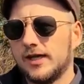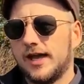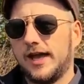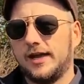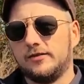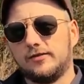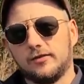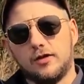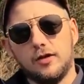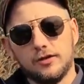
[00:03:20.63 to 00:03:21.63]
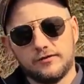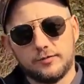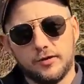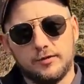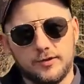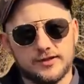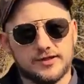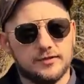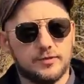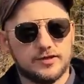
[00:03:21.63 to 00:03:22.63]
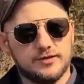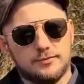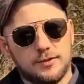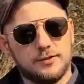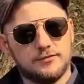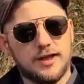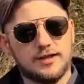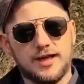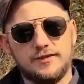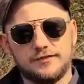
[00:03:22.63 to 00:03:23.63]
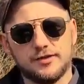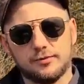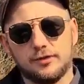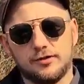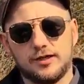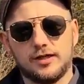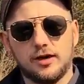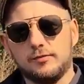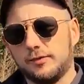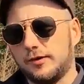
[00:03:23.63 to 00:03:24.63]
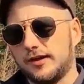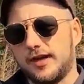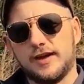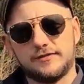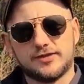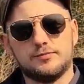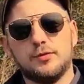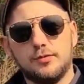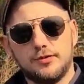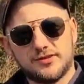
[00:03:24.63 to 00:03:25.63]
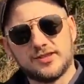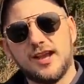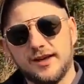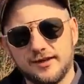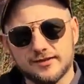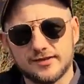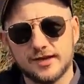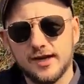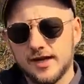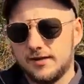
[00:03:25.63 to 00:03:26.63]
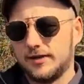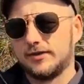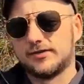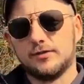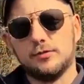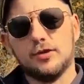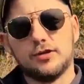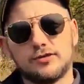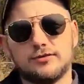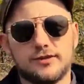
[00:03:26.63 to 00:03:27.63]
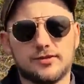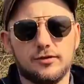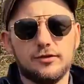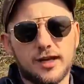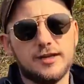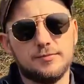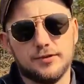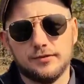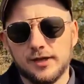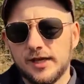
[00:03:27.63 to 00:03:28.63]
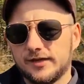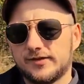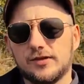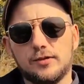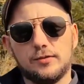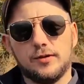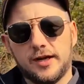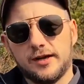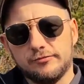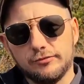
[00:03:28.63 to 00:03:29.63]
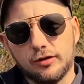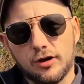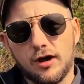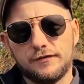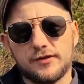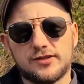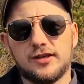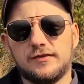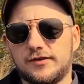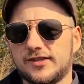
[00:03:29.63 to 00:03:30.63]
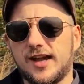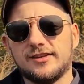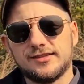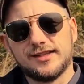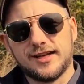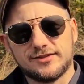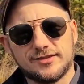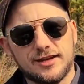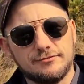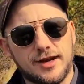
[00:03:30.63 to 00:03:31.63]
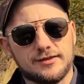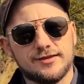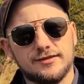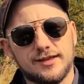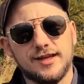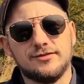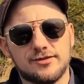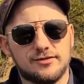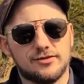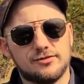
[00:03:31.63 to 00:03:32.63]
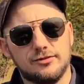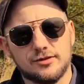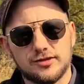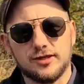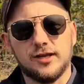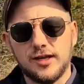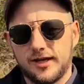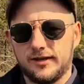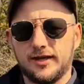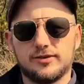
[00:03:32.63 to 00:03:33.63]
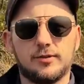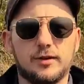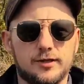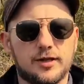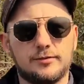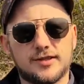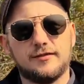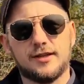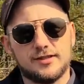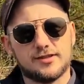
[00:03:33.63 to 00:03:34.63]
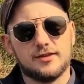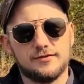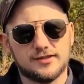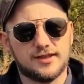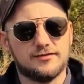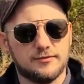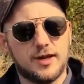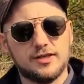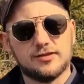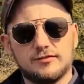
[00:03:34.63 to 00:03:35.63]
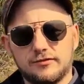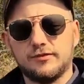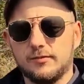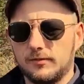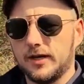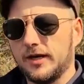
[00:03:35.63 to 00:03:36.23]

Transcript: And all of the pyramids in the Bosnian Pyramid Valley have this one thing in common, where they have smooth sides, because the water is unable to run off the surface. It actually gets directed into the structure, and that's why we don't have any surface deformation from